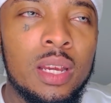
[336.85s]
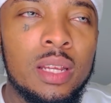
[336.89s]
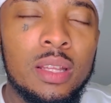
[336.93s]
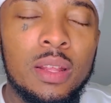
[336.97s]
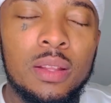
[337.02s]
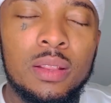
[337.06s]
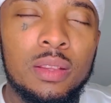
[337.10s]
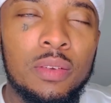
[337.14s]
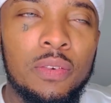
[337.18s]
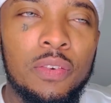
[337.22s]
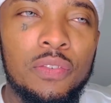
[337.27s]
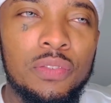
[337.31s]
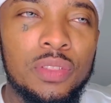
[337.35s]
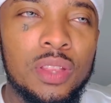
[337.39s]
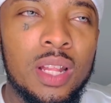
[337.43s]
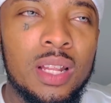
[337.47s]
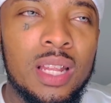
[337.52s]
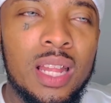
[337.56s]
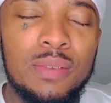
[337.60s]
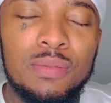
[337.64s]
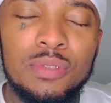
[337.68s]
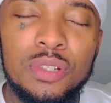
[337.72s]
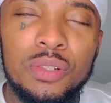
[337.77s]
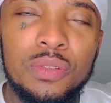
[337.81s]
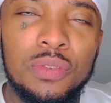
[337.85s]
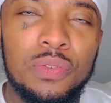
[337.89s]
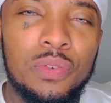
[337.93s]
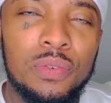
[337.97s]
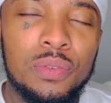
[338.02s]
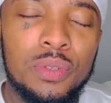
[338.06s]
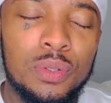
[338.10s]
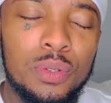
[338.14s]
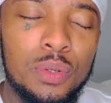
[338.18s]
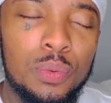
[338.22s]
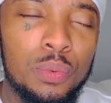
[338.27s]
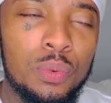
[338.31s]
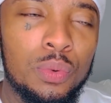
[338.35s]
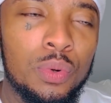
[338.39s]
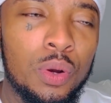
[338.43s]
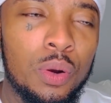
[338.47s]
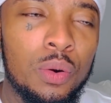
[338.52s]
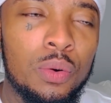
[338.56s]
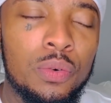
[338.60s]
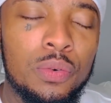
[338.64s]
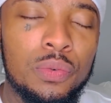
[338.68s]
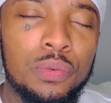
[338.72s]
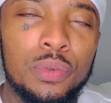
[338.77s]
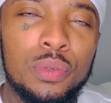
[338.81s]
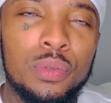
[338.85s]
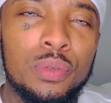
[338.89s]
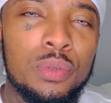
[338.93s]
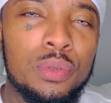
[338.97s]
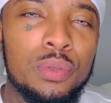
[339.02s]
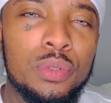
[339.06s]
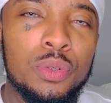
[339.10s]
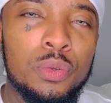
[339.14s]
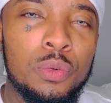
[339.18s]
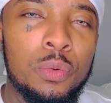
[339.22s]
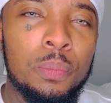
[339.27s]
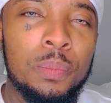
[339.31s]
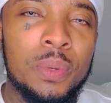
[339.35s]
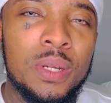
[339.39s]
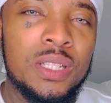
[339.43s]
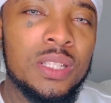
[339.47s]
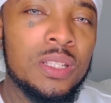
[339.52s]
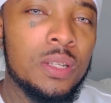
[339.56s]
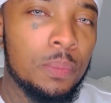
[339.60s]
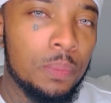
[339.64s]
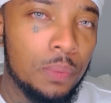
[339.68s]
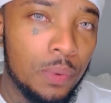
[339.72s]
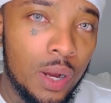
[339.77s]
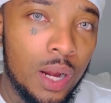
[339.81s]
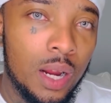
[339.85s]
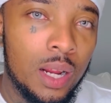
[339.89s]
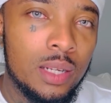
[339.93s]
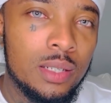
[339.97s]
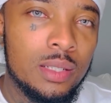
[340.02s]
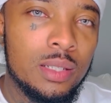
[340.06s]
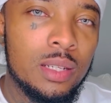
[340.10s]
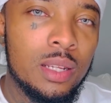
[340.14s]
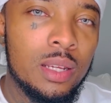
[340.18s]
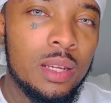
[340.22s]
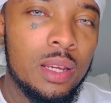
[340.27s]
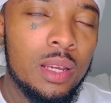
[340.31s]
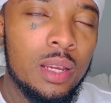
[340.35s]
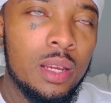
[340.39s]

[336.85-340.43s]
the lengths you will go through, you'll be surprised.